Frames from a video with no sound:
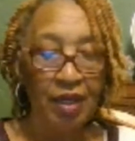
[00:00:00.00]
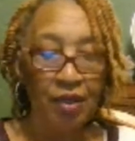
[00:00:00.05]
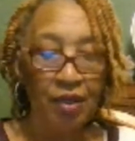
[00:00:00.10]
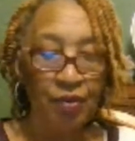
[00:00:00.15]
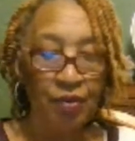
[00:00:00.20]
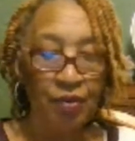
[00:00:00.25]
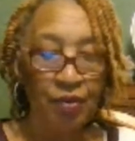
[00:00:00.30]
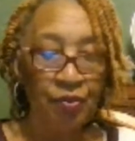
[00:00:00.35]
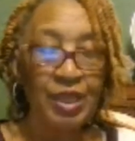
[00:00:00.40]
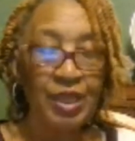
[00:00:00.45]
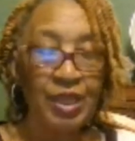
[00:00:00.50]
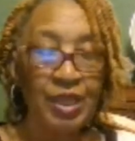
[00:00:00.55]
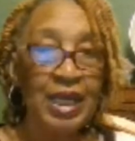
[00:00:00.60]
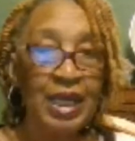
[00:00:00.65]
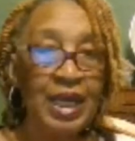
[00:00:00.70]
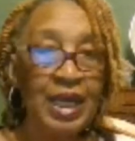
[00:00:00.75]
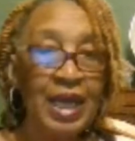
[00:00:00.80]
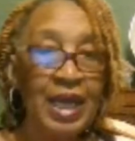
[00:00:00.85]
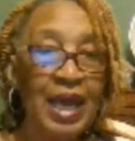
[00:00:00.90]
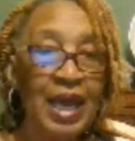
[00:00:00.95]
we did
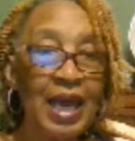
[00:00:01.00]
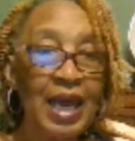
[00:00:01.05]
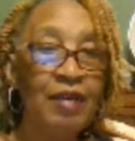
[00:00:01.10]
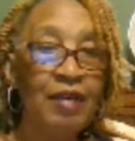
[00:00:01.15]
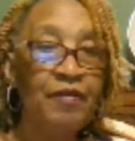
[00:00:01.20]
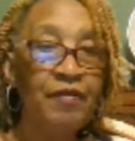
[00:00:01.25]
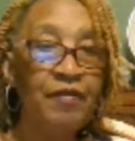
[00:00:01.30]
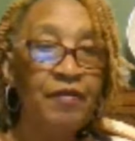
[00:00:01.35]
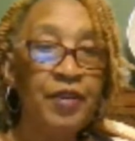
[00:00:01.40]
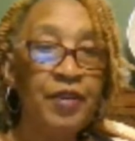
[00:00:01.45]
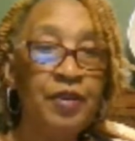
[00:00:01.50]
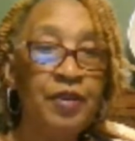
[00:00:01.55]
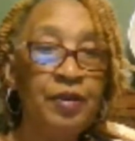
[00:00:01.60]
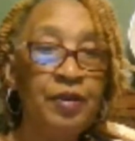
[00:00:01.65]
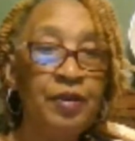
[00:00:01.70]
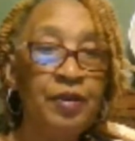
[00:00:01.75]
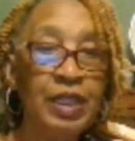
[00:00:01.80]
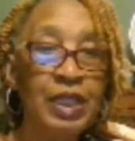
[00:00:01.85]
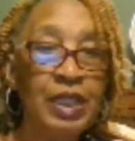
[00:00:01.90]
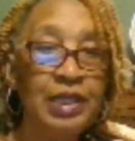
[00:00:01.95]
have few
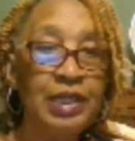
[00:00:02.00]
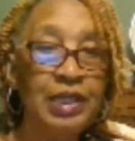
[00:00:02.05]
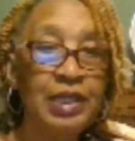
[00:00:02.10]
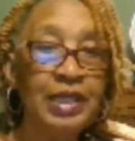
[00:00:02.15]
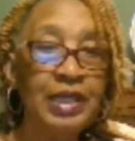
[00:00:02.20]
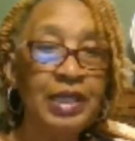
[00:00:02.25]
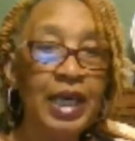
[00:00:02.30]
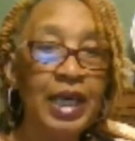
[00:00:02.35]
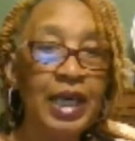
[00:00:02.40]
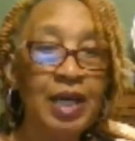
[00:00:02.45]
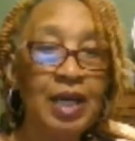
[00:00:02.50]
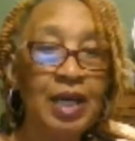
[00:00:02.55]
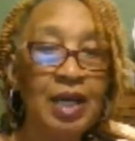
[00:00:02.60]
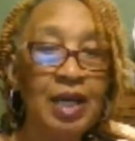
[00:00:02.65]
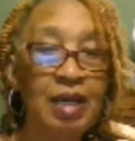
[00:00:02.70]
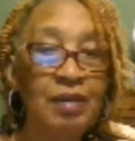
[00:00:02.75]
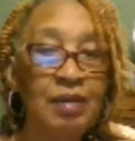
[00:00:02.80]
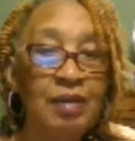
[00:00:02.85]
good sitcoms.